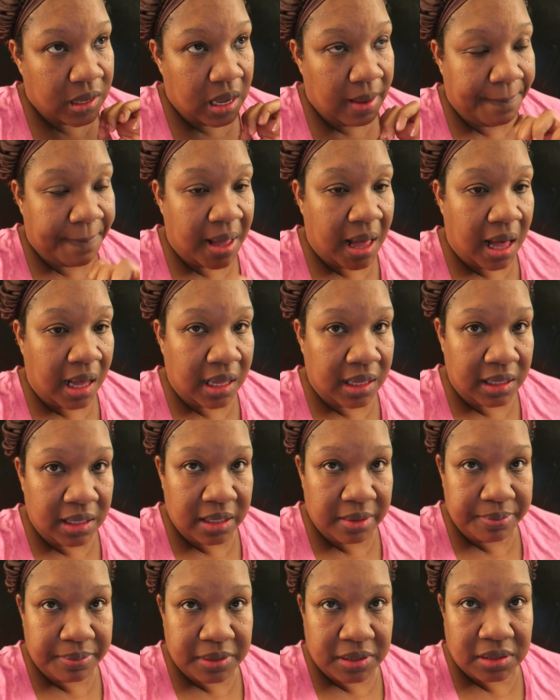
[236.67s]

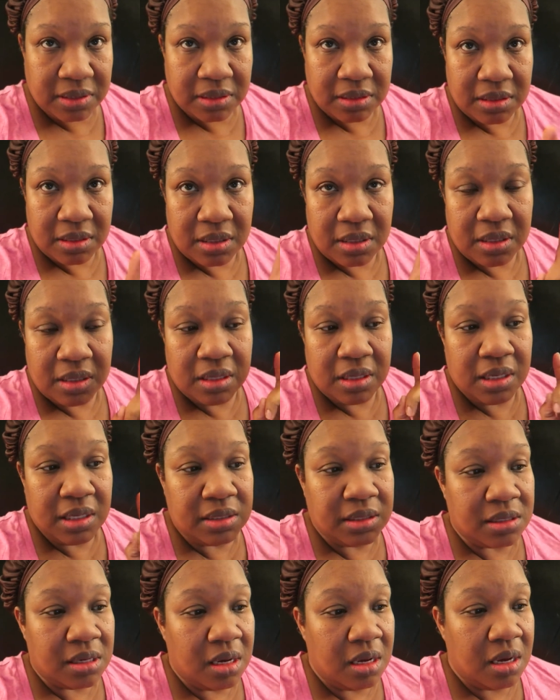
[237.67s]
Apocalypse
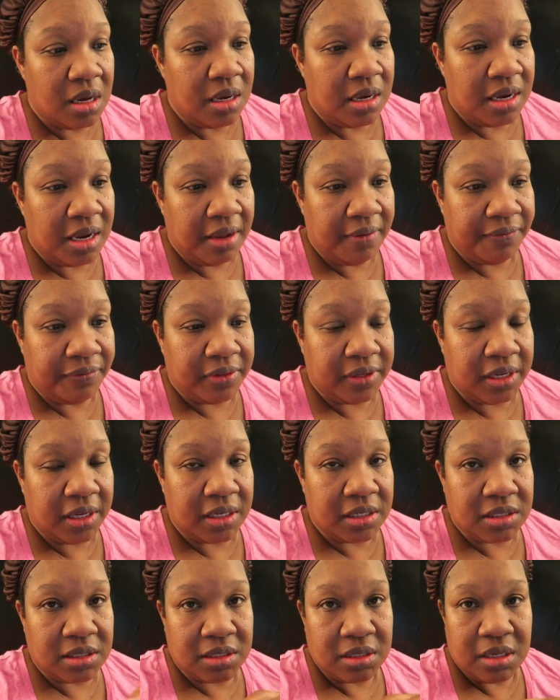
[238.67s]
is on
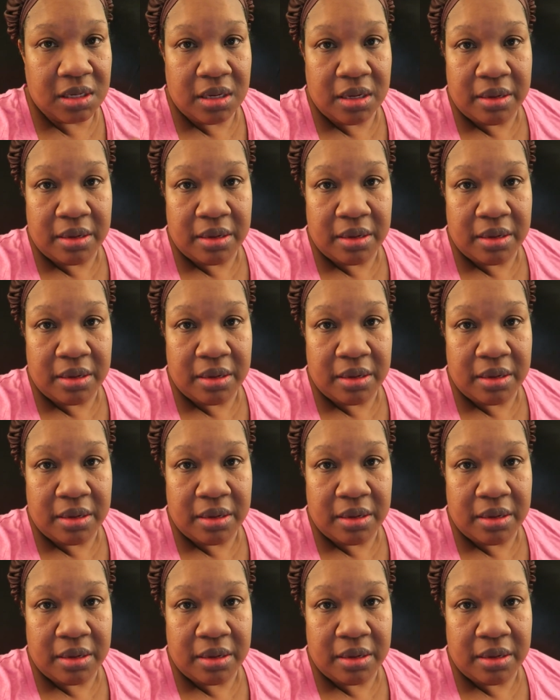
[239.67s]
Netflix,